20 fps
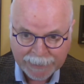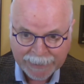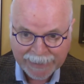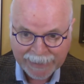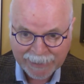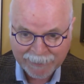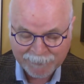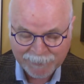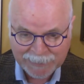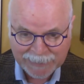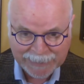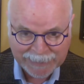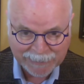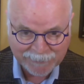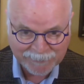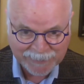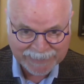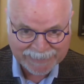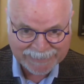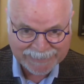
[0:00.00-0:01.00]
heavily
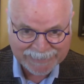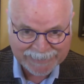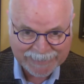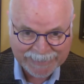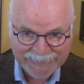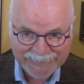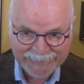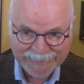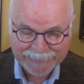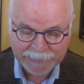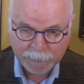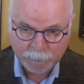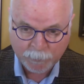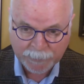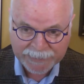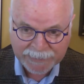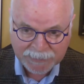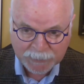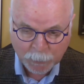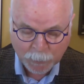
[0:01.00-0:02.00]
invested in
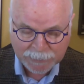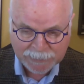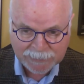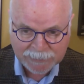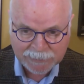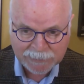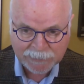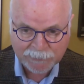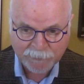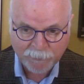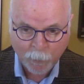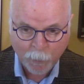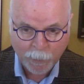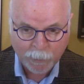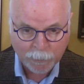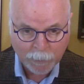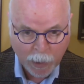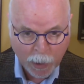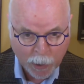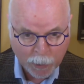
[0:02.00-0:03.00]
resources
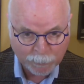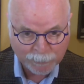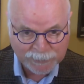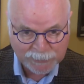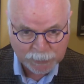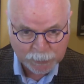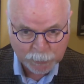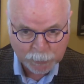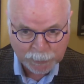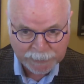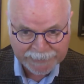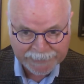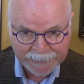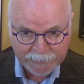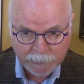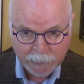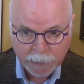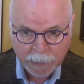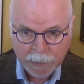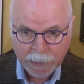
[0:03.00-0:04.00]
for homeschooling
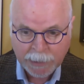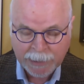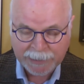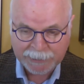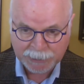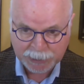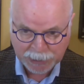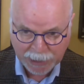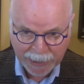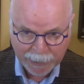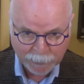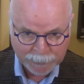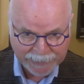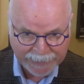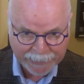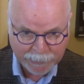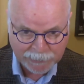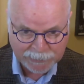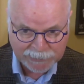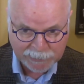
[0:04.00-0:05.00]
and
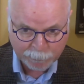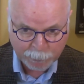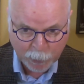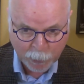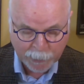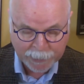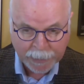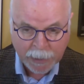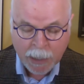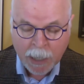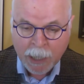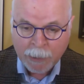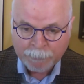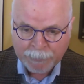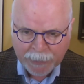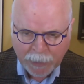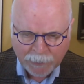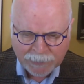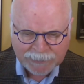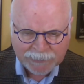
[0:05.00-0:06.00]
childcare support,
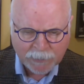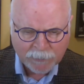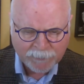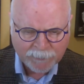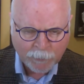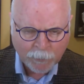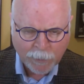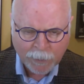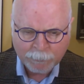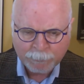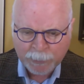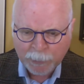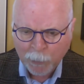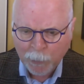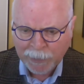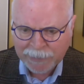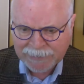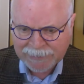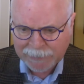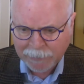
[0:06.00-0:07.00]
but also for our
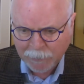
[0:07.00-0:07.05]
employees that